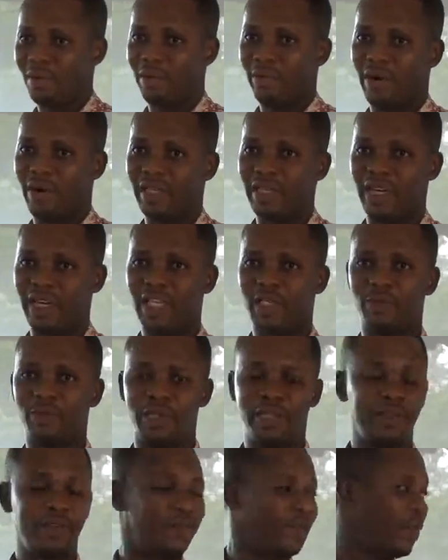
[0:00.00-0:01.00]
Write an
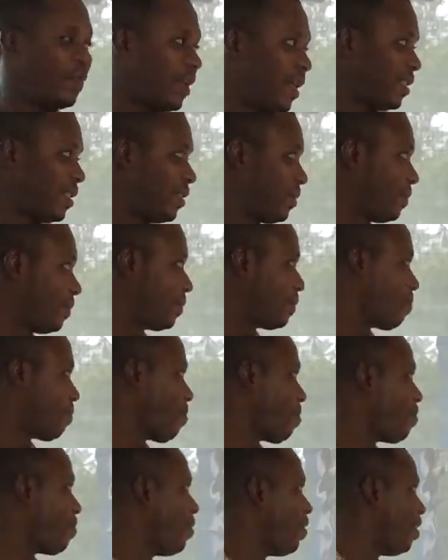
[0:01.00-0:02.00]
expression for that.
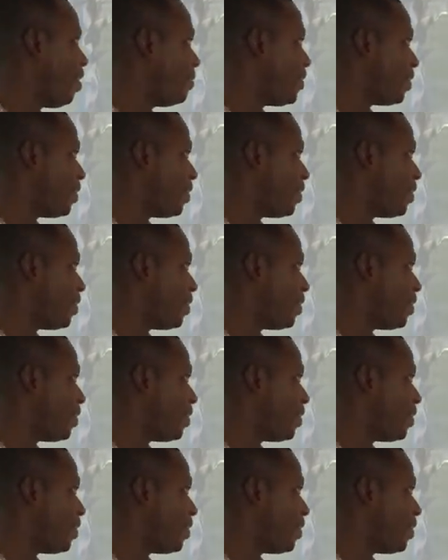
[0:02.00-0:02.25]
Let me